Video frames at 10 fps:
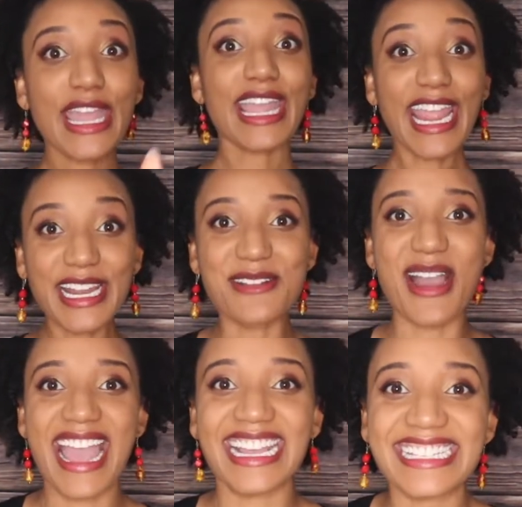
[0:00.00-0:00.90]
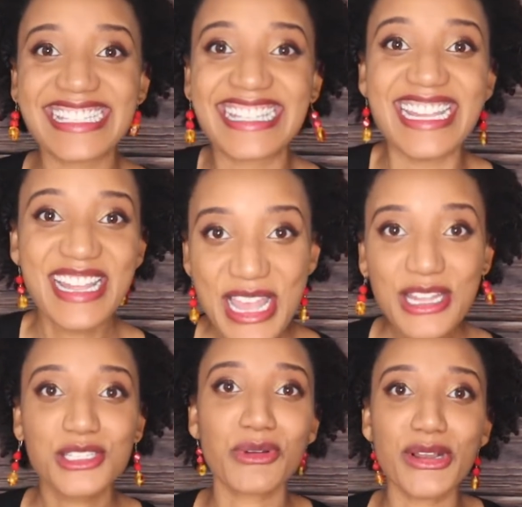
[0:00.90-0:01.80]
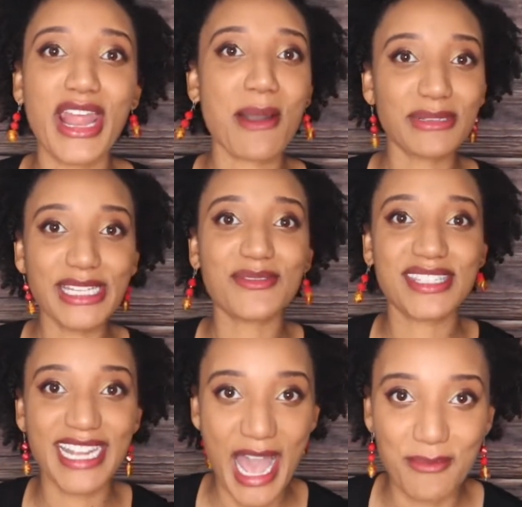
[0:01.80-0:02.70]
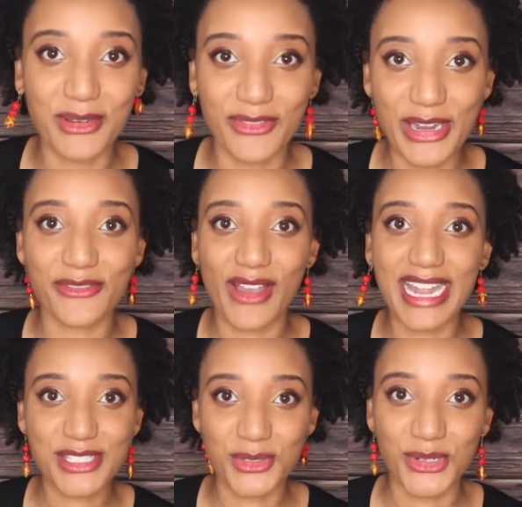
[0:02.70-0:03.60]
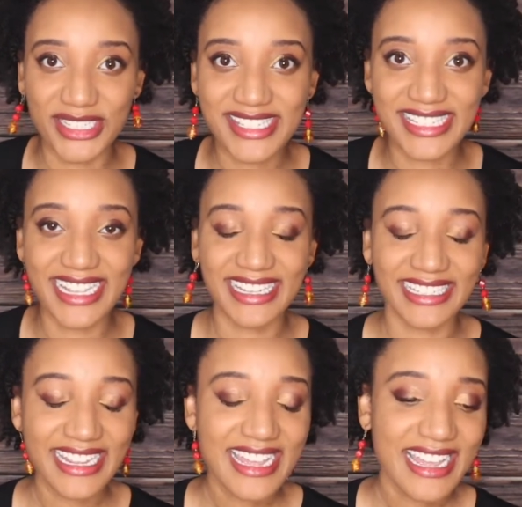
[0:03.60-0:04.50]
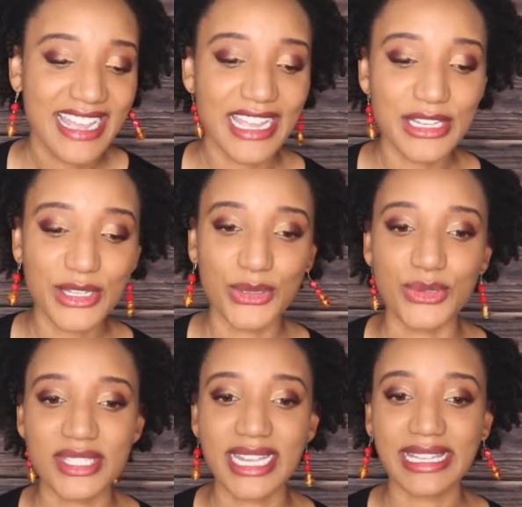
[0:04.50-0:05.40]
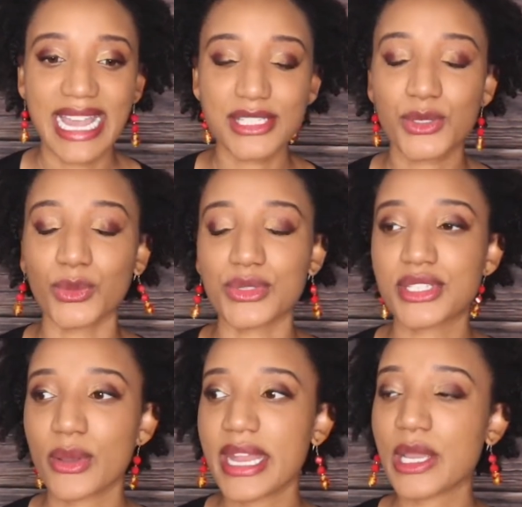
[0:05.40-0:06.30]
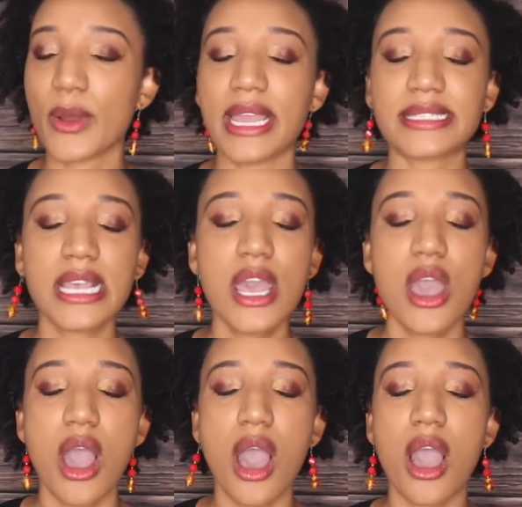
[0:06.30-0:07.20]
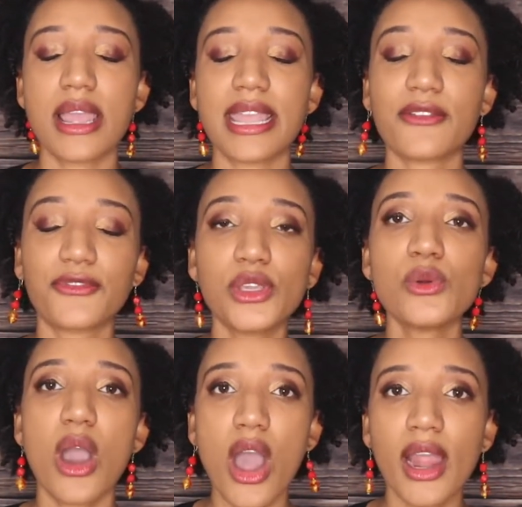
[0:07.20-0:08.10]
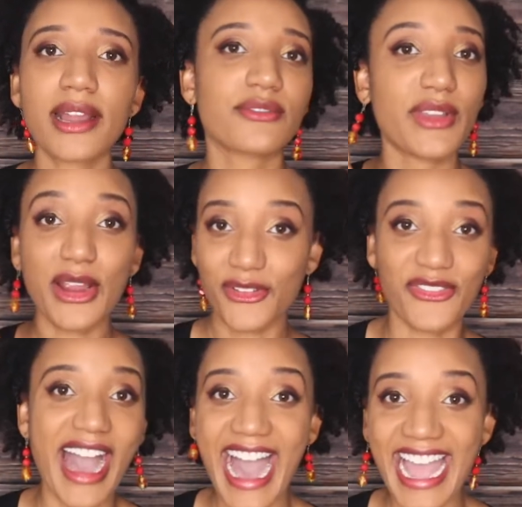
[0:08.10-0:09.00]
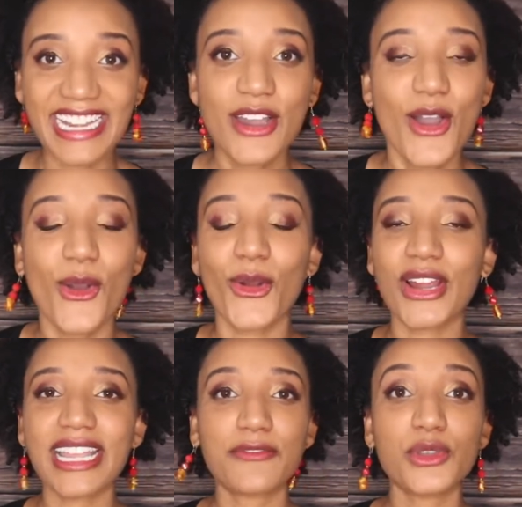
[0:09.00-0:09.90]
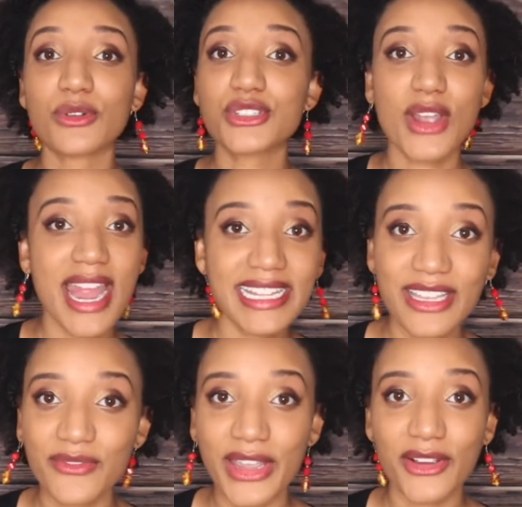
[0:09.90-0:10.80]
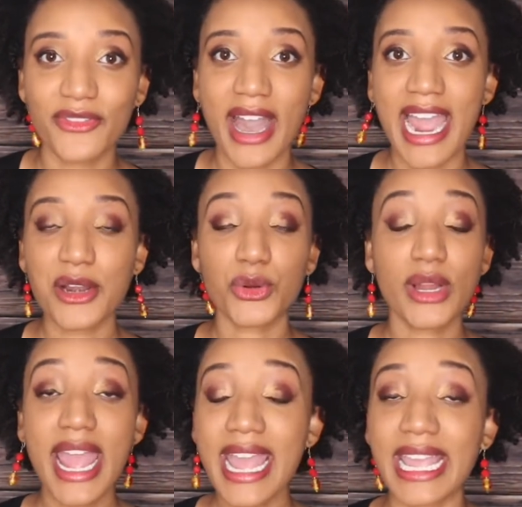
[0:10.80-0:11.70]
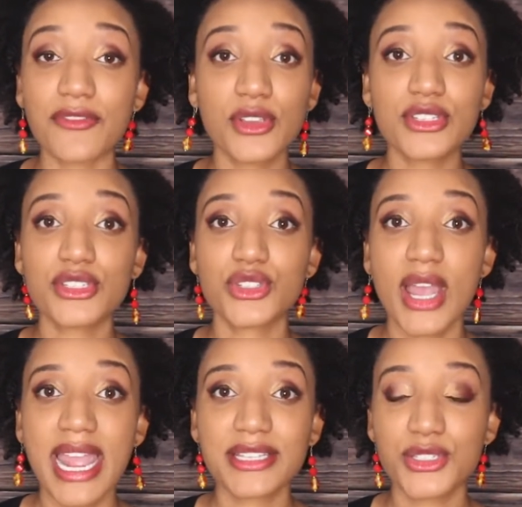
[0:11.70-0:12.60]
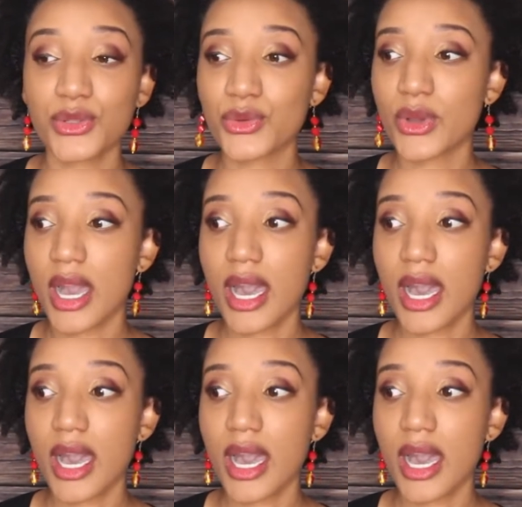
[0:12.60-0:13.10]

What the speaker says: anyways, Twitter now believes that I'm a verified source in news, and that's cool. So anyways, if you are verified, or if you were trying to get verified, or hey, if you're just trying to